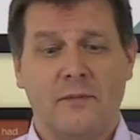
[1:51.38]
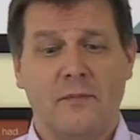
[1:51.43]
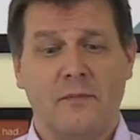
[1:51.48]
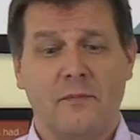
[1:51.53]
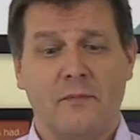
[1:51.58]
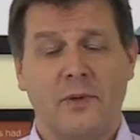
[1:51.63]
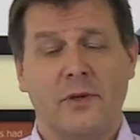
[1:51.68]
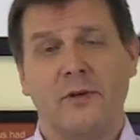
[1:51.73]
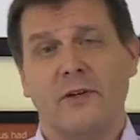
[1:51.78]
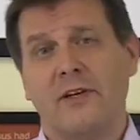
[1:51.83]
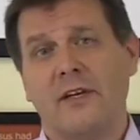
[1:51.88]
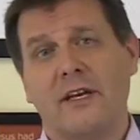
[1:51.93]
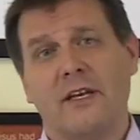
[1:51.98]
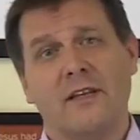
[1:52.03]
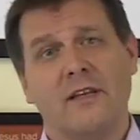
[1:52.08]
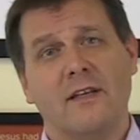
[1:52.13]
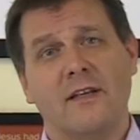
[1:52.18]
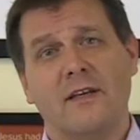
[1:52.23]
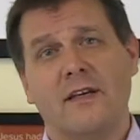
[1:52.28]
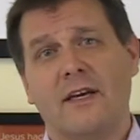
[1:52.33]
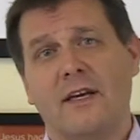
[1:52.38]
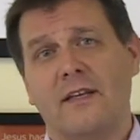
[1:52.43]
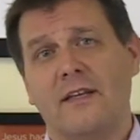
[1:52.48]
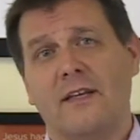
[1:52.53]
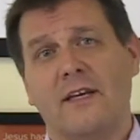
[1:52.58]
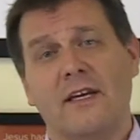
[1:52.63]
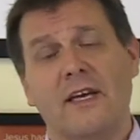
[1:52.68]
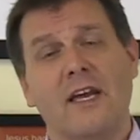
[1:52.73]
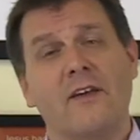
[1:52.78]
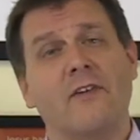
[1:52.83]
burned
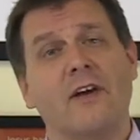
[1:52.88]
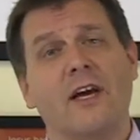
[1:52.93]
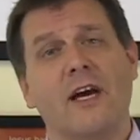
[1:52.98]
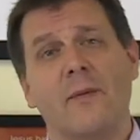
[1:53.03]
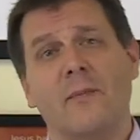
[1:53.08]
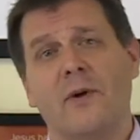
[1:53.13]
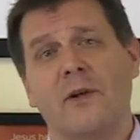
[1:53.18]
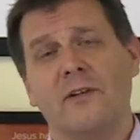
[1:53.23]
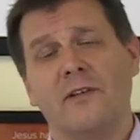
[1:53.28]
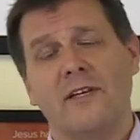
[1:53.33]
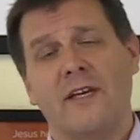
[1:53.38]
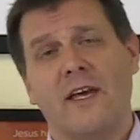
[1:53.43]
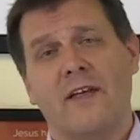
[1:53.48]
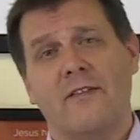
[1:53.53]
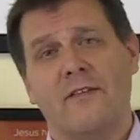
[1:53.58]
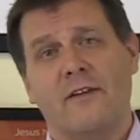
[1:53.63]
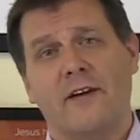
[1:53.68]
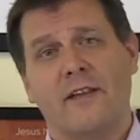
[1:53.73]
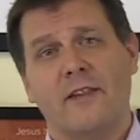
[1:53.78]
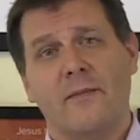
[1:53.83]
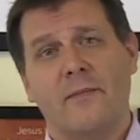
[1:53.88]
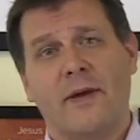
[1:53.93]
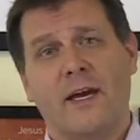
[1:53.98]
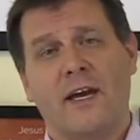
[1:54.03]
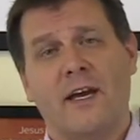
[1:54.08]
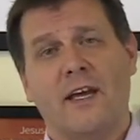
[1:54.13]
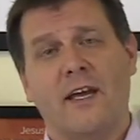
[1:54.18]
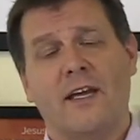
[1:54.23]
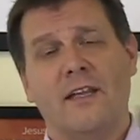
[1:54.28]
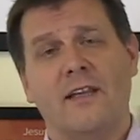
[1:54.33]
and giving up altogether on the
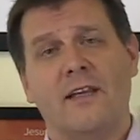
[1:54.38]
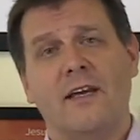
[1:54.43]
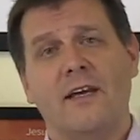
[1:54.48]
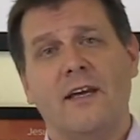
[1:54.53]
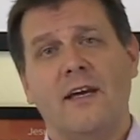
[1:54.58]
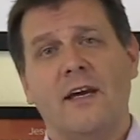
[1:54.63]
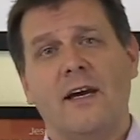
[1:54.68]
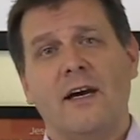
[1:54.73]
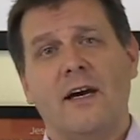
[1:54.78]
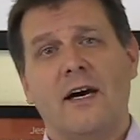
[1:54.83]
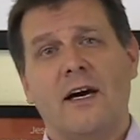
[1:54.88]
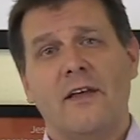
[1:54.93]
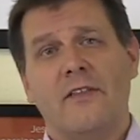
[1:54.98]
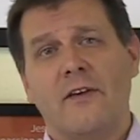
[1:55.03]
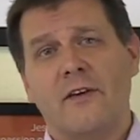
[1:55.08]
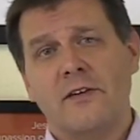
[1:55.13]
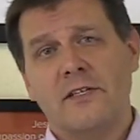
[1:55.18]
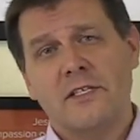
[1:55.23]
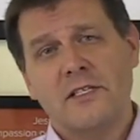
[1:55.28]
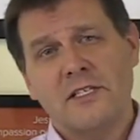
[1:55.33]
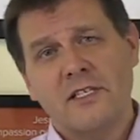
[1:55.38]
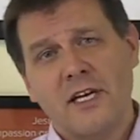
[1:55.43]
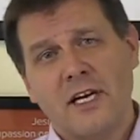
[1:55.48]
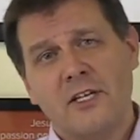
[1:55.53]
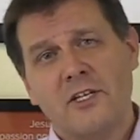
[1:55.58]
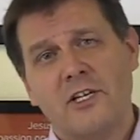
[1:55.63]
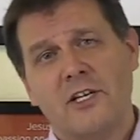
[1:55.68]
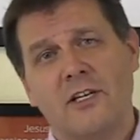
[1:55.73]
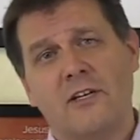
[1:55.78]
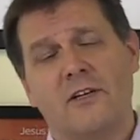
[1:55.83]
back end. There is
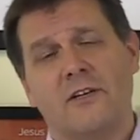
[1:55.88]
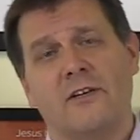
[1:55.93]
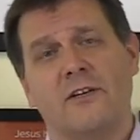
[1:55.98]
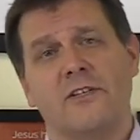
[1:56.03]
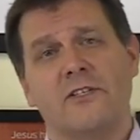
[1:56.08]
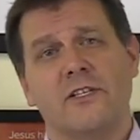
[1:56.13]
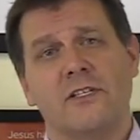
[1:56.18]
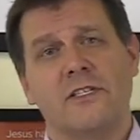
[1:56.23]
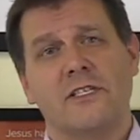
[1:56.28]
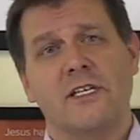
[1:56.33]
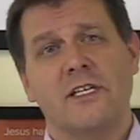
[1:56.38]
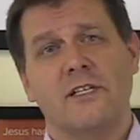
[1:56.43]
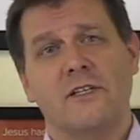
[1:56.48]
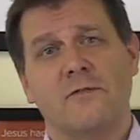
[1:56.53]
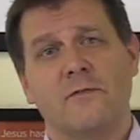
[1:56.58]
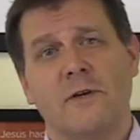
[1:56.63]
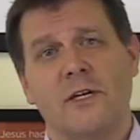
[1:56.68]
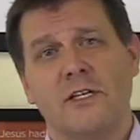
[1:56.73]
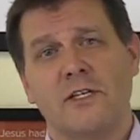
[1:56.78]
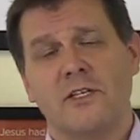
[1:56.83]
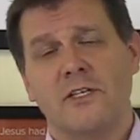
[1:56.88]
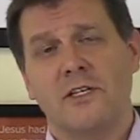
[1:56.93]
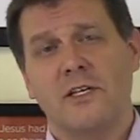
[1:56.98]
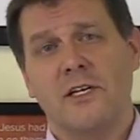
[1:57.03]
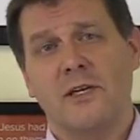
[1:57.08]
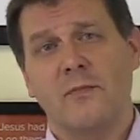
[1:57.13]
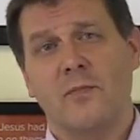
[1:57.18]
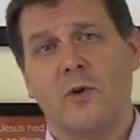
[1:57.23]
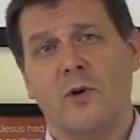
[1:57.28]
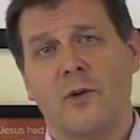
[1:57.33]
such an urgency to reach
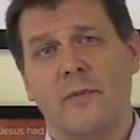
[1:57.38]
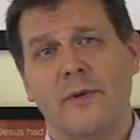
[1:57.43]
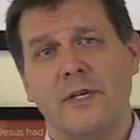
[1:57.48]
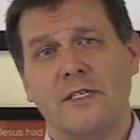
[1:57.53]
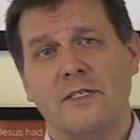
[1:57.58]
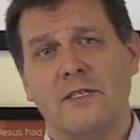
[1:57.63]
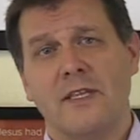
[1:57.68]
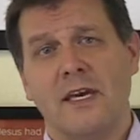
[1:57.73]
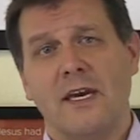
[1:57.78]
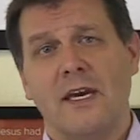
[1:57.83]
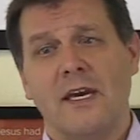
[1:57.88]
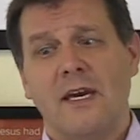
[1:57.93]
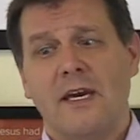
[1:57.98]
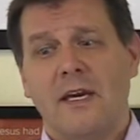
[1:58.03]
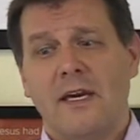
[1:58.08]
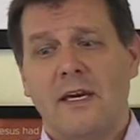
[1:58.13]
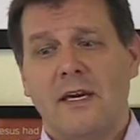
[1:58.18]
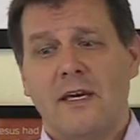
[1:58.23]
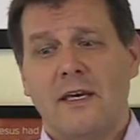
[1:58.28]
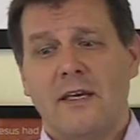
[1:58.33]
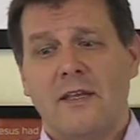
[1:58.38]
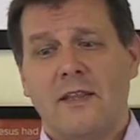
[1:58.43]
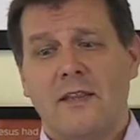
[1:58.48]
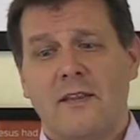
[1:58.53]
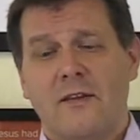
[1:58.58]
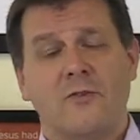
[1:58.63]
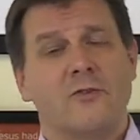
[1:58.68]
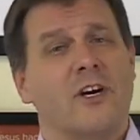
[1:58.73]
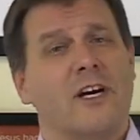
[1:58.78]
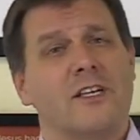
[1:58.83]
Mormons. They're
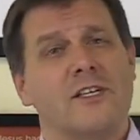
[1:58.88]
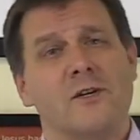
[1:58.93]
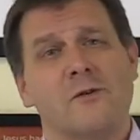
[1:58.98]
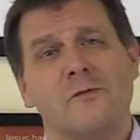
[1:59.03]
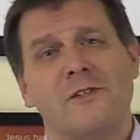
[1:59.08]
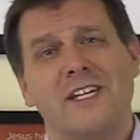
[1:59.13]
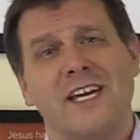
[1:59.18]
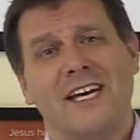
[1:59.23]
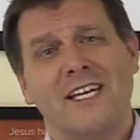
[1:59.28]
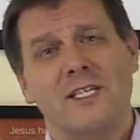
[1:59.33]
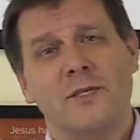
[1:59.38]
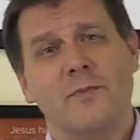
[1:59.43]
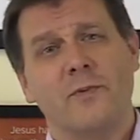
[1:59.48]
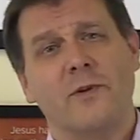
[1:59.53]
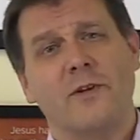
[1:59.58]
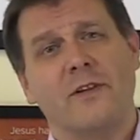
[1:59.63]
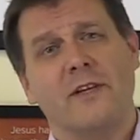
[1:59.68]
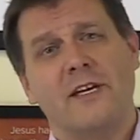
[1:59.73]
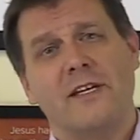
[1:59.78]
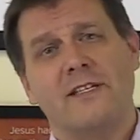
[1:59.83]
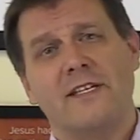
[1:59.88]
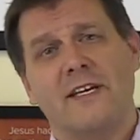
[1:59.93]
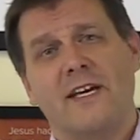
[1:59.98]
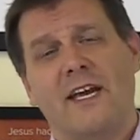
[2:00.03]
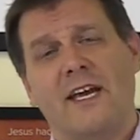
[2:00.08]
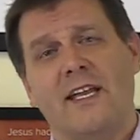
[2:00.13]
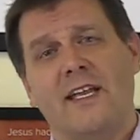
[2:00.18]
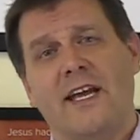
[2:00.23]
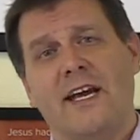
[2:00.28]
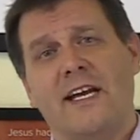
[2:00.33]
trying so desperately to
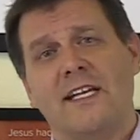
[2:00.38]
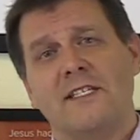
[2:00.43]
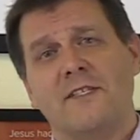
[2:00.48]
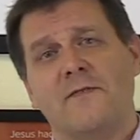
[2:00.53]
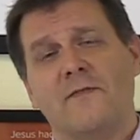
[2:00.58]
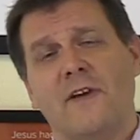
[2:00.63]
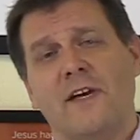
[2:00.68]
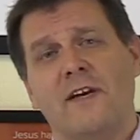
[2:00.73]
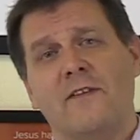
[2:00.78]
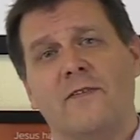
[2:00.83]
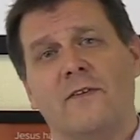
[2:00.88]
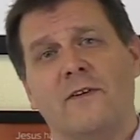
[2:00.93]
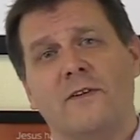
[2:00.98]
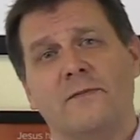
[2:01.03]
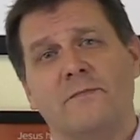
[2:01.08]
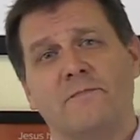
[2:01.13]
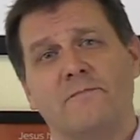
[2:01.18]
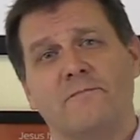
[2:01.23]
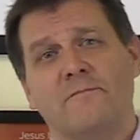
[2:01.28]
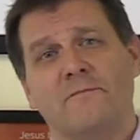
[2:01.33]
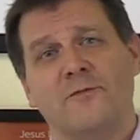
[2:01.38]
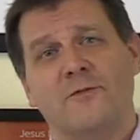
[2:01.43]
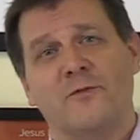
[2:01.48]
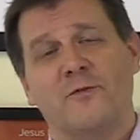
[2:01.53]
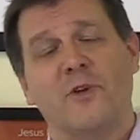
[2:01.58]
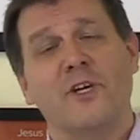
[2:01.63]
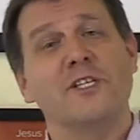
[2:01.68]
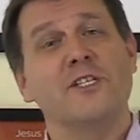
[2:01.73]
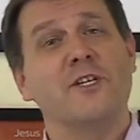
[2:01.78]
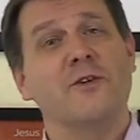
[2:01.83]
gain God's favor.
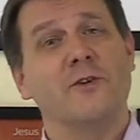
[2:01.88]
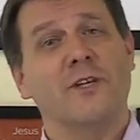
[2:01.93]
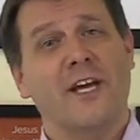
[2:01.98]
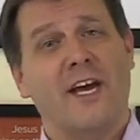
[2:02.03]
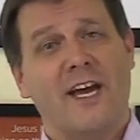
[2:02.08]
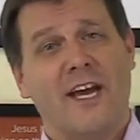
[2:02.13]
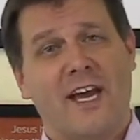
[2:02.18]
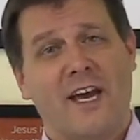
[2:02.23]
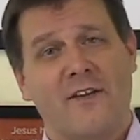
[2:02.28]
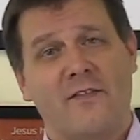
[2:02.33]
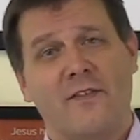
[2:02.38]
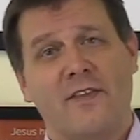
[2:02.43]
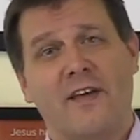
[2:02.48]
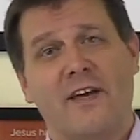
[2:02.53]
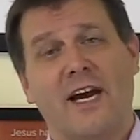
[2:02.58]
Friends, you and I have the